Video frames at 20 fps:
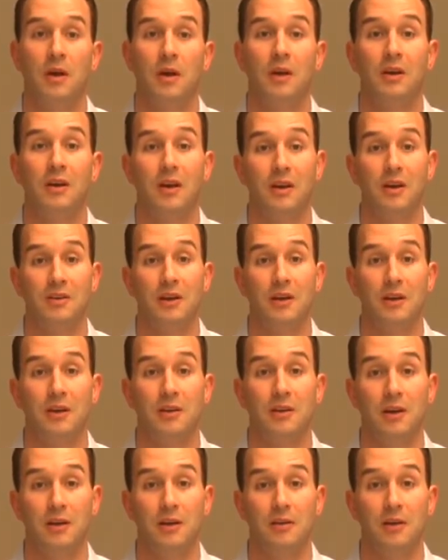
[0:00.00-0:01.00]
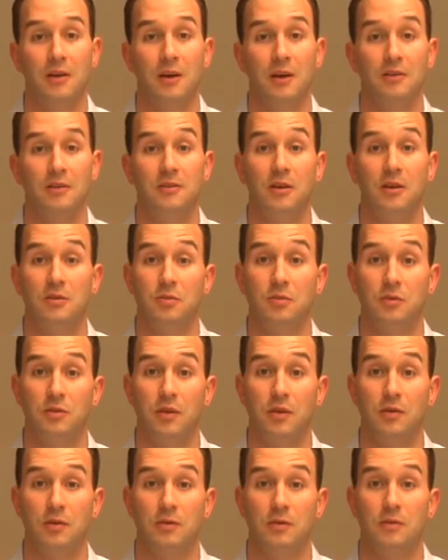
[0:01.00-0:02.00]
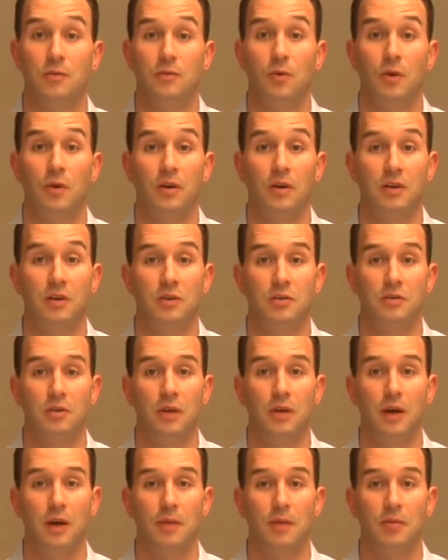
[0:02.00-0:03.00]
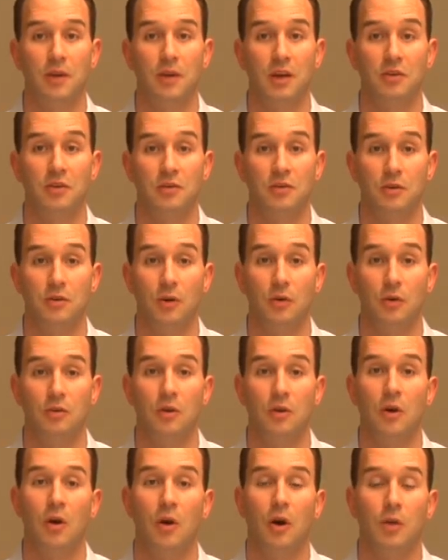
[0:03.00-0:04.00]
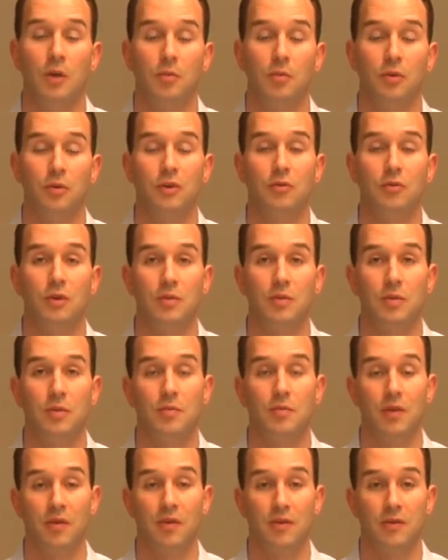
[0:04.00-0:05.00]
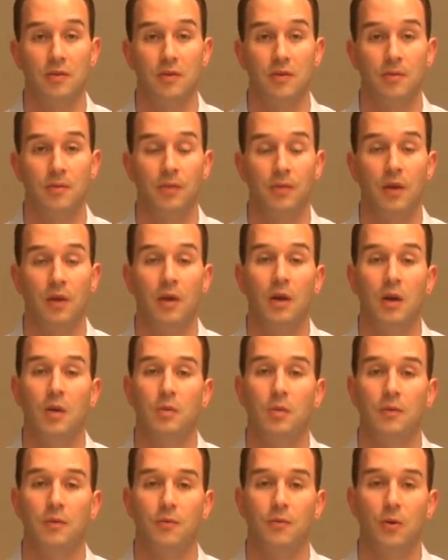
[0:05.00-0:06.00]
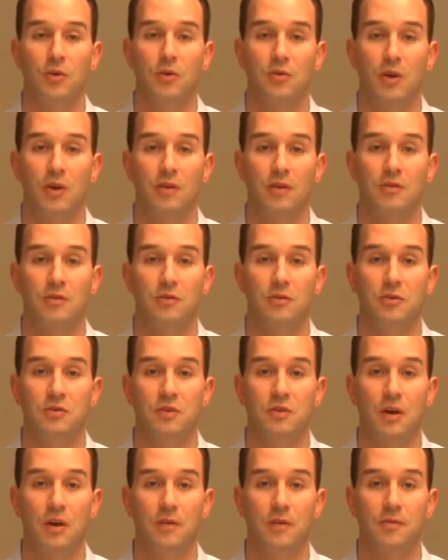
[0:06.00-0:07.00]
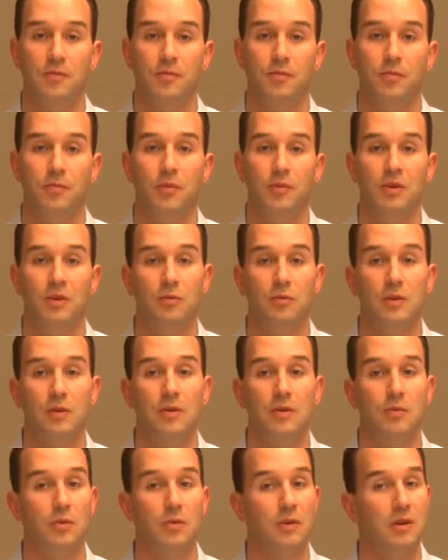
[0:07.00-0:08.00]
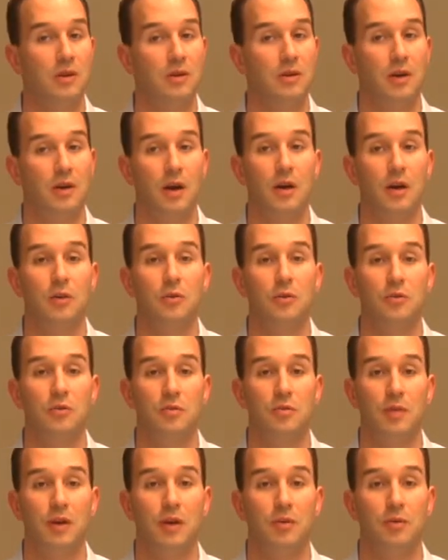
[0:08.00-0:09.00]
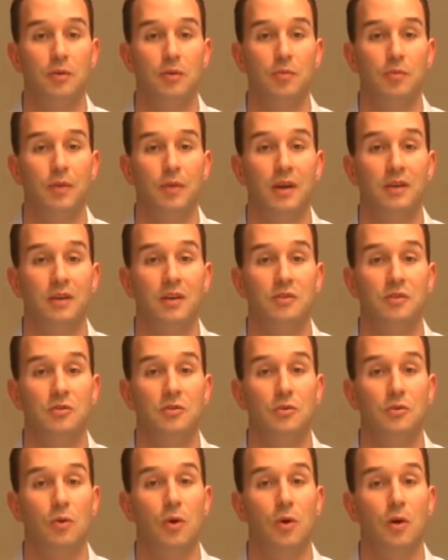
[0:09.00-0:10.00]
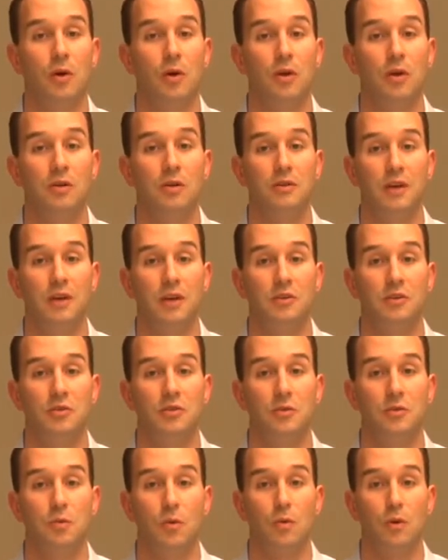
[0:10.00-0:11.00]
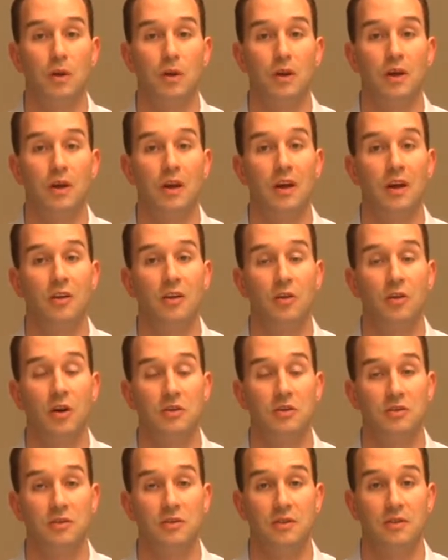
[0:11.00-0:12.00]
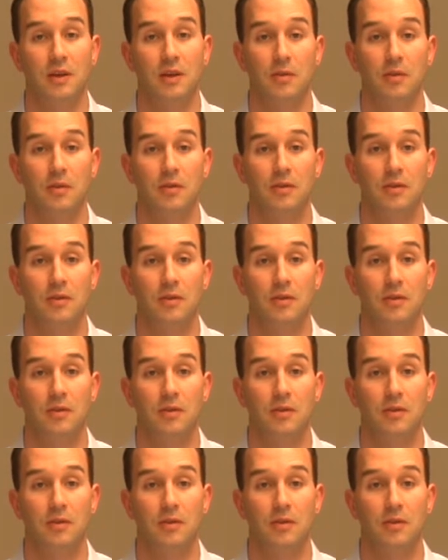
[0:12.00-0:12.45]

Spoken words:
Contact ANDalyze customer service for additional application notes on pre-treatment methods. Before trying this yourself, please read through the entire user manual, pay attention to all danger, warning, and caution statements.